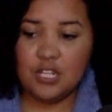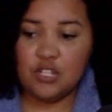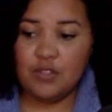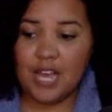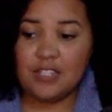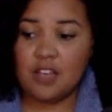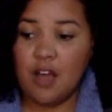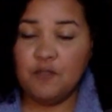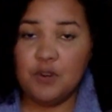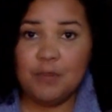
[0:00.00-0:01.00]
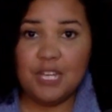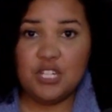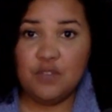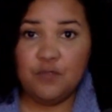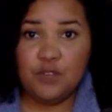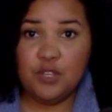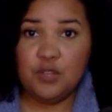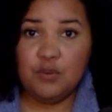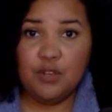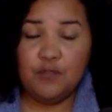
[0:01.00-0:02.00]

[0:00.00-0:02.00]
So that's confirmation for you,